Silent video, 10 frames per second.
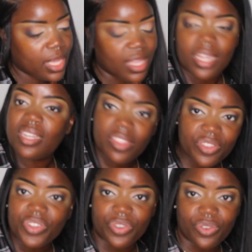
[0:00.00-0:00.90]
another
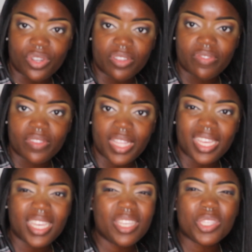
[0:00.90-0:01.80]
turn off. Like,
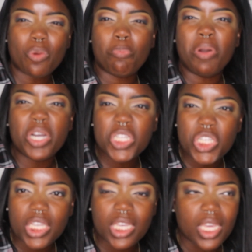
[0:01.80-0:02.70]
he's so
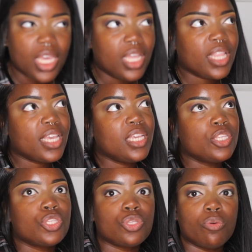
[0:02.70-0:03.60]
pushy. Like, he
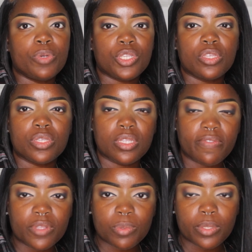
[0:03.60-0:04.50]
is so pushy. There's a
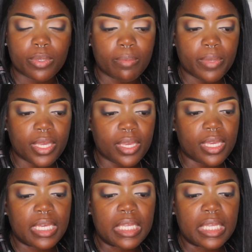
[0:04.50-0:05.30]
difference between being